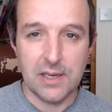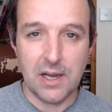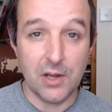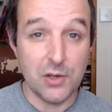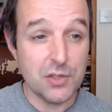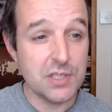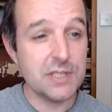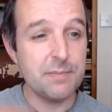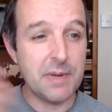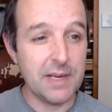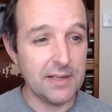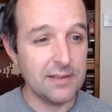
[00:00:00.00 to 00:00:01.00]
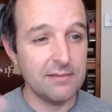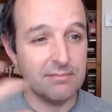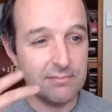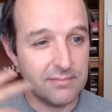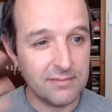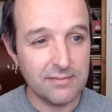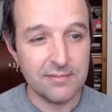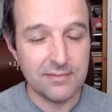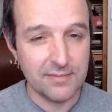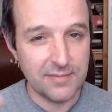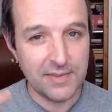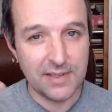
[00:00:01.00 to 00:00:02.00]
I used to spend
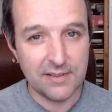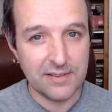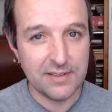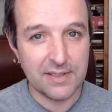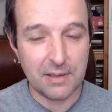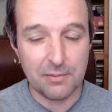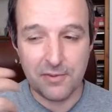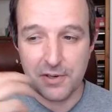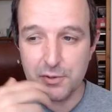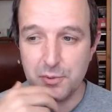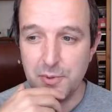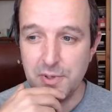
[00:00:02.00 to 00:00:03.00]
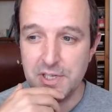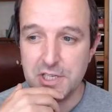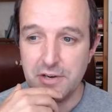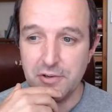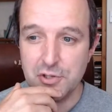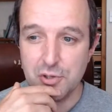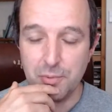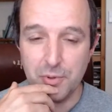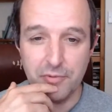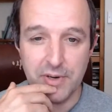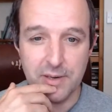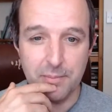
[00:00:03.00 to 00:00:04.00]
a couple of £100 in charity shop
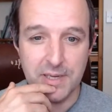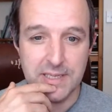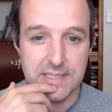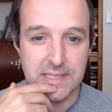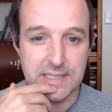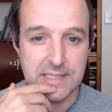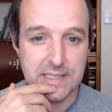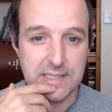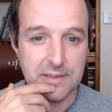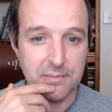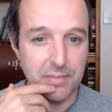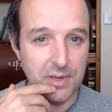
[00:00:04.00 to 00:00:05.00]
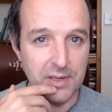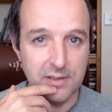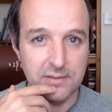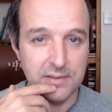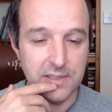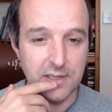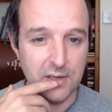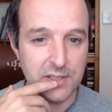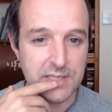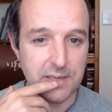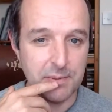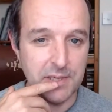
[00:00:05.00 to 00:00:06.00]
on a regular basis, but the
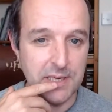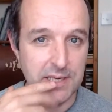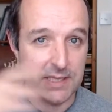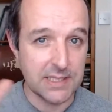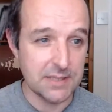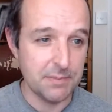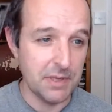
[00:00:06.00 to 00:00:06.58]
last couple of years has